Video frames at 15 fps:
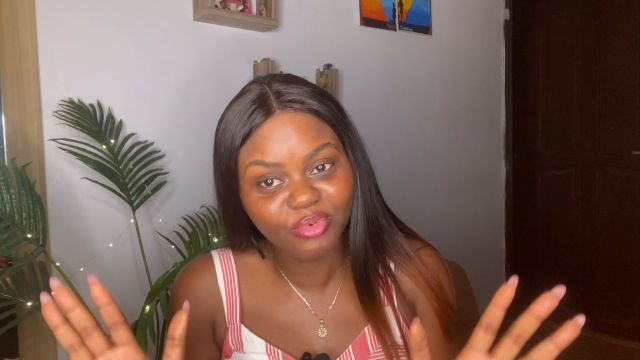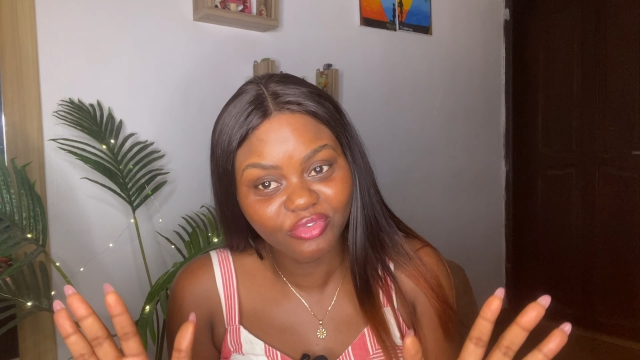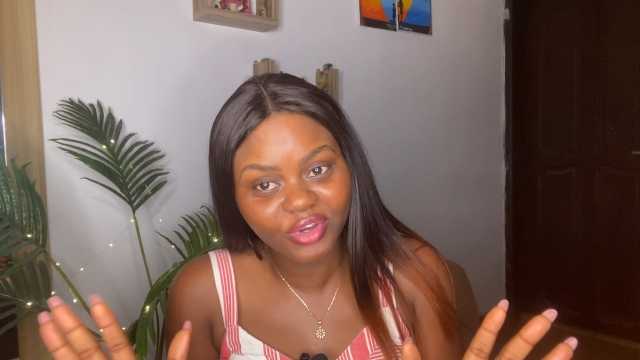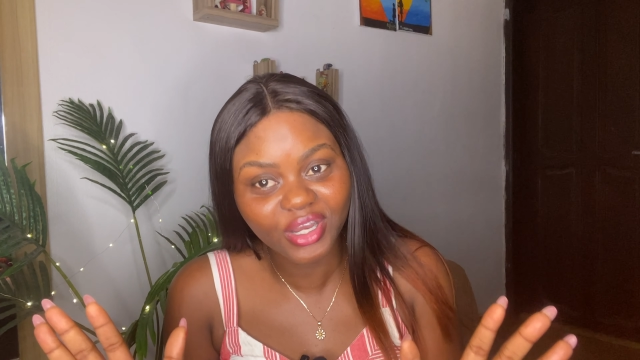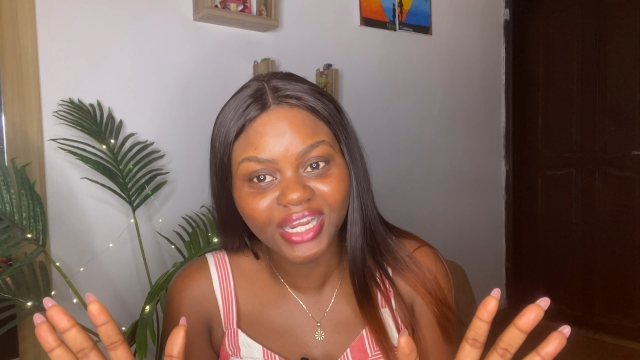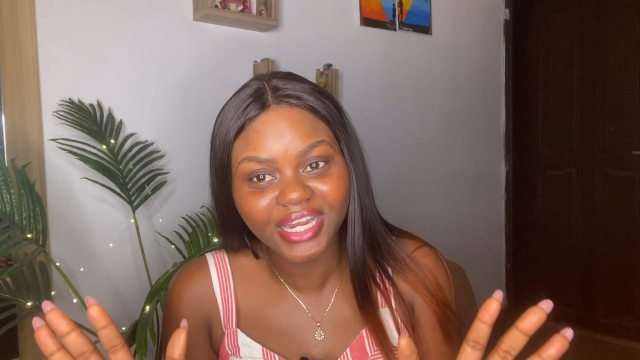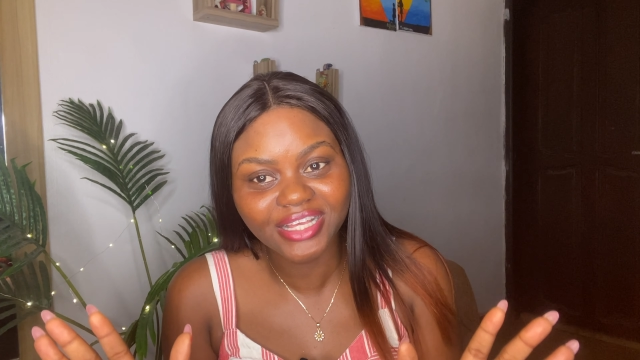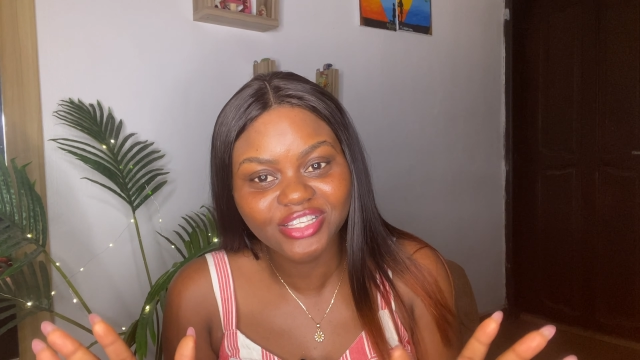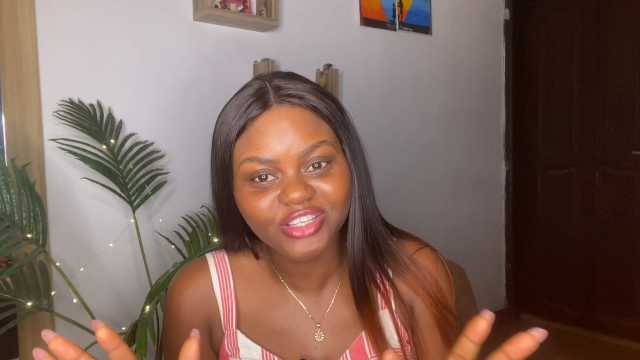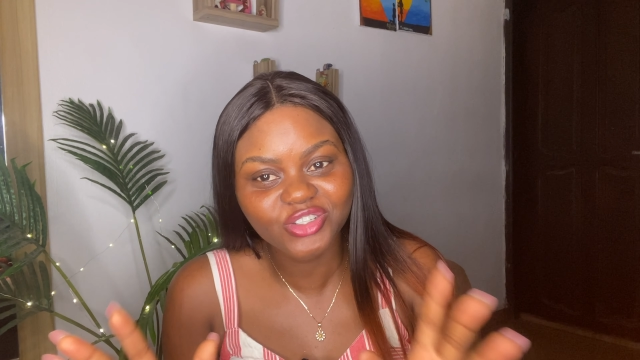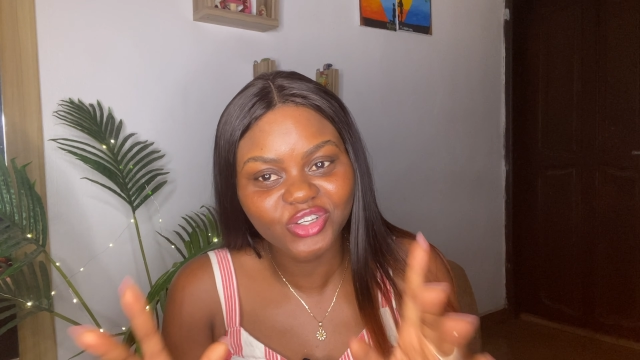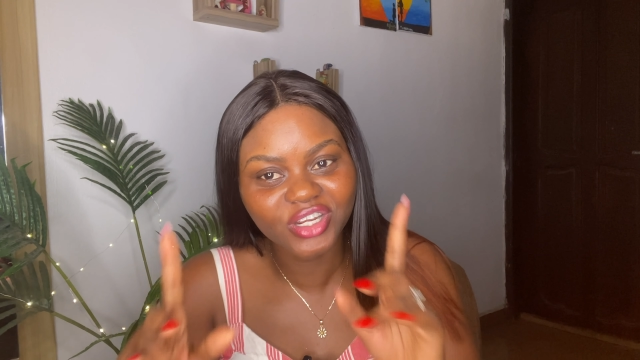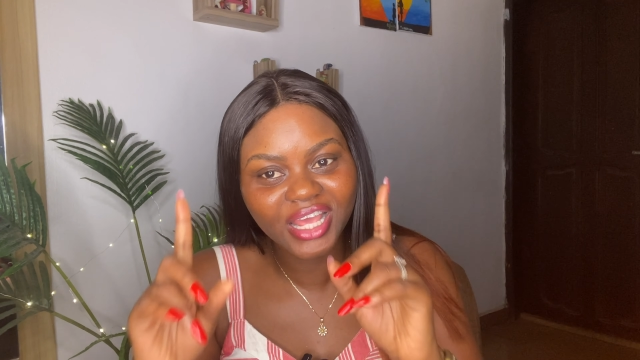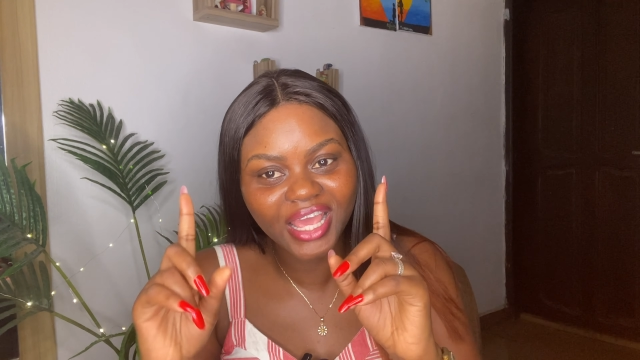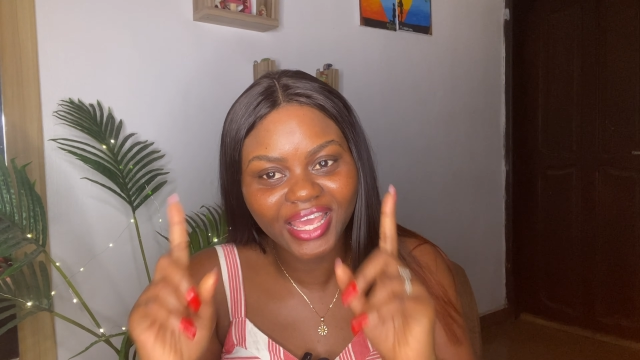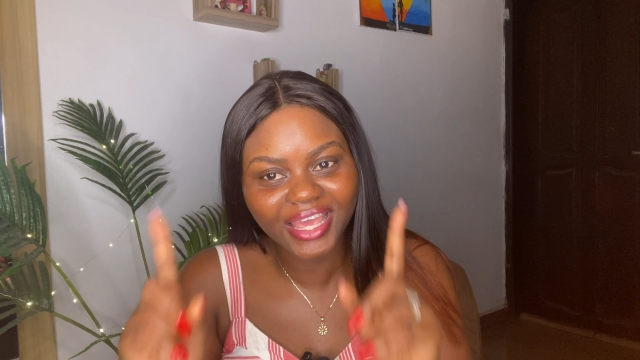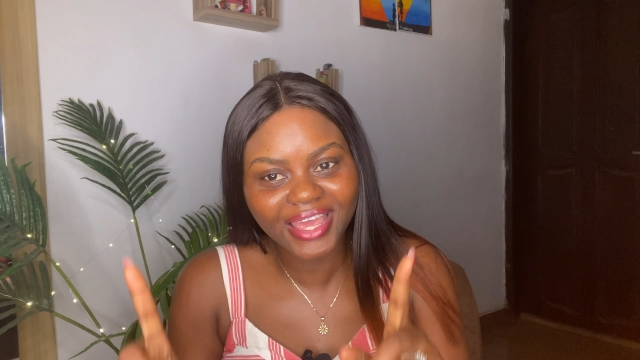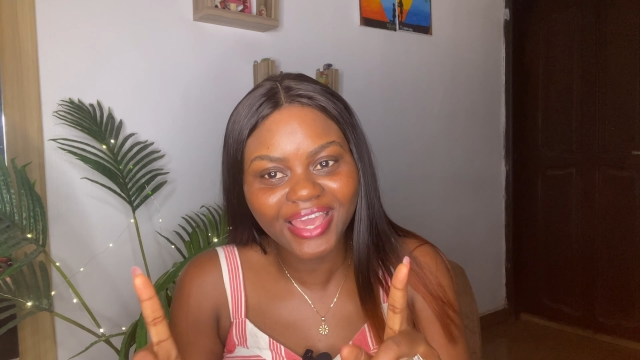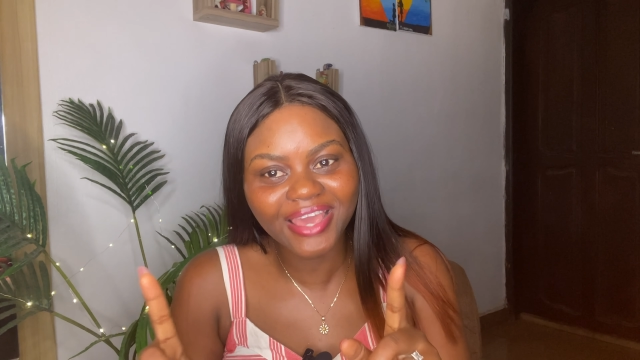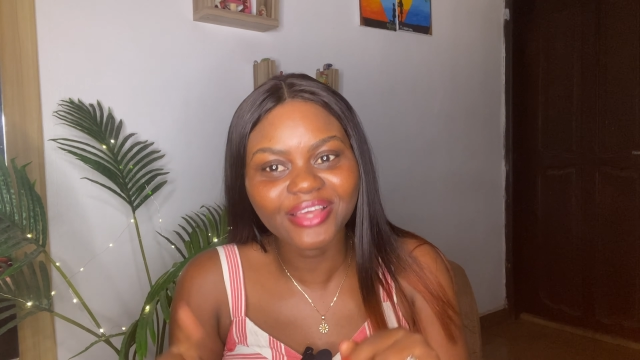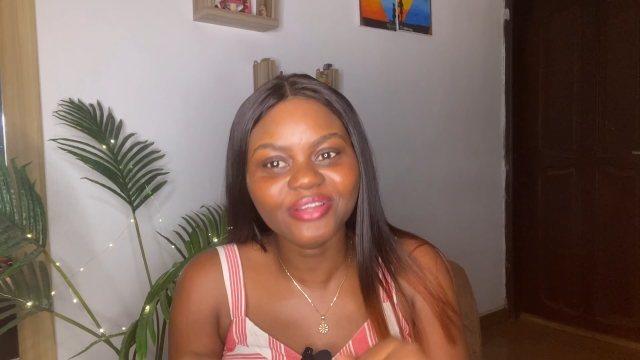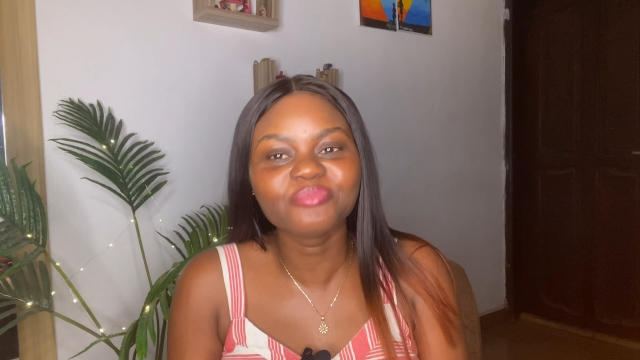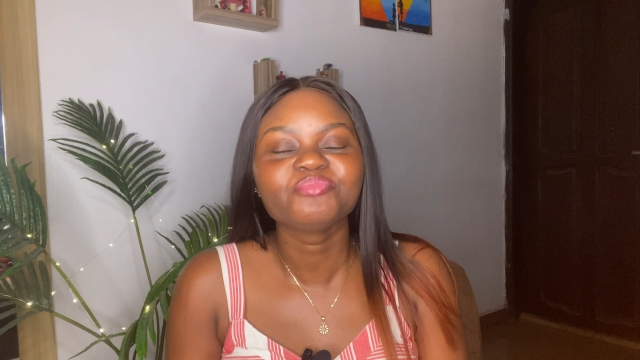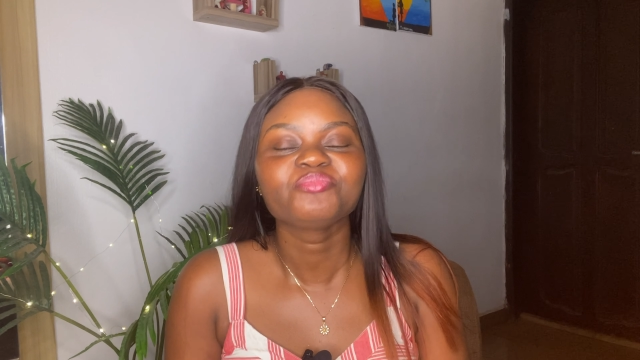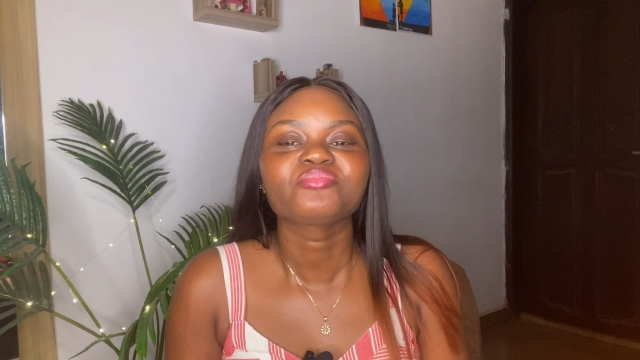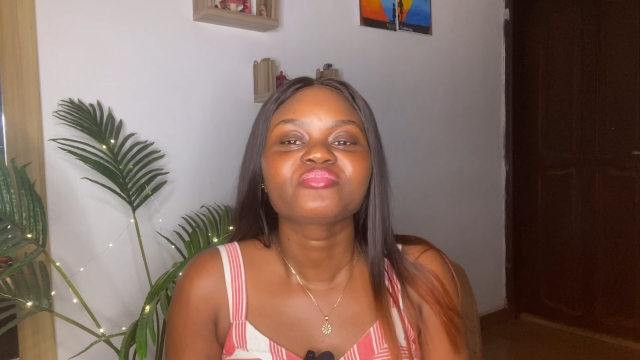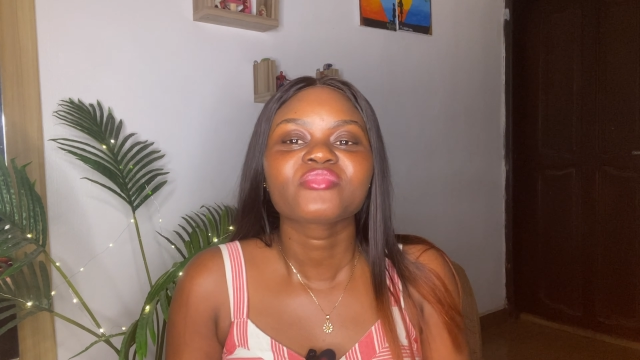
of organization again.